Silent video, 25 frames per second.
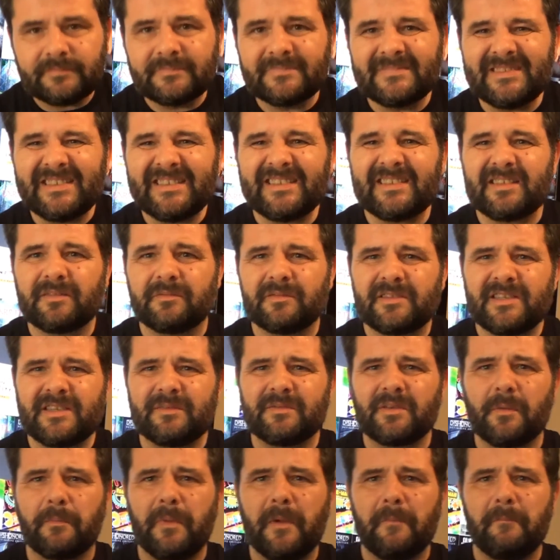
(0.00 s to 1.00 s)
that
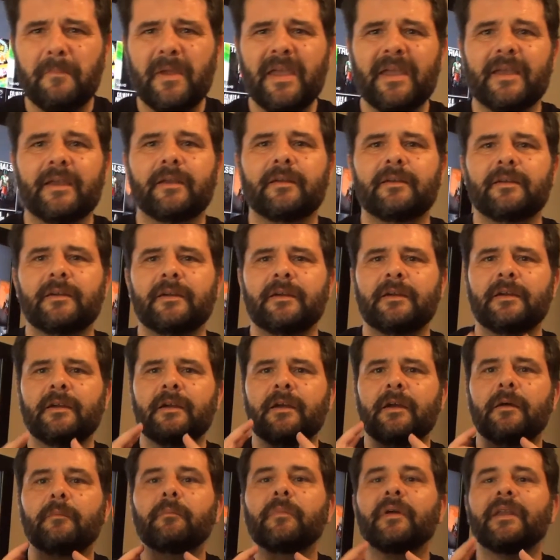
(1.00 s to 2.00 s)
seems a bit big.
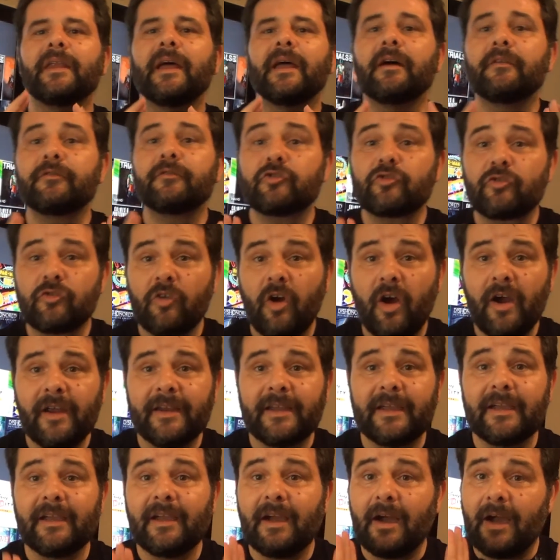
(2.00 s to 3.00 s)
But now I've tried
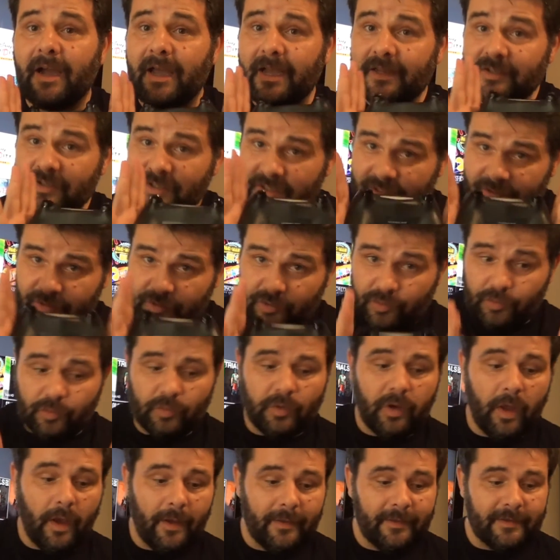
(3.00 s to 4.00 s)
it, I actually do
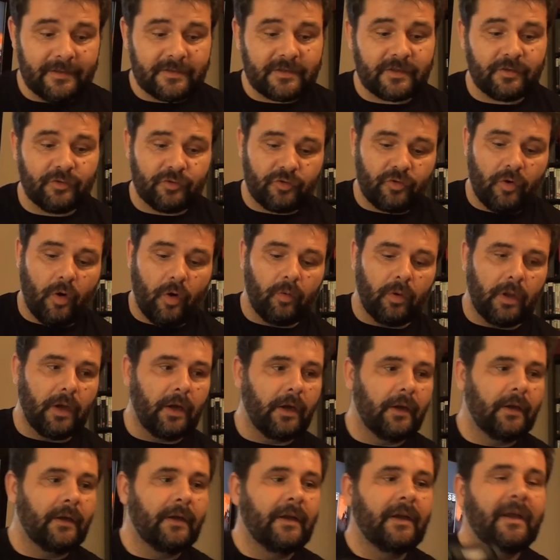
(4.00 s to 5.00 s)
like this controller.
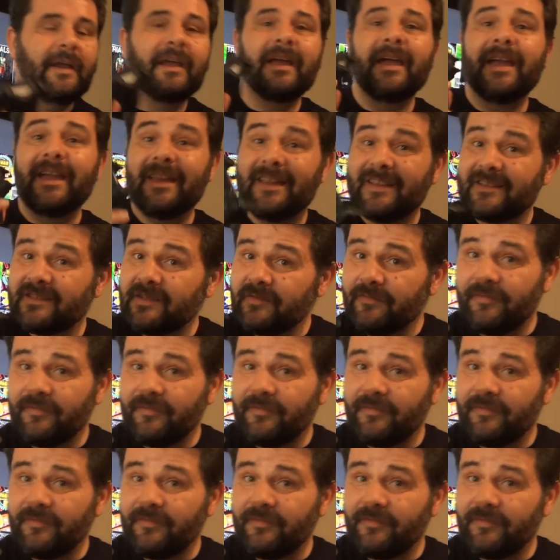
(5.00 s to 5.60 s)
It is a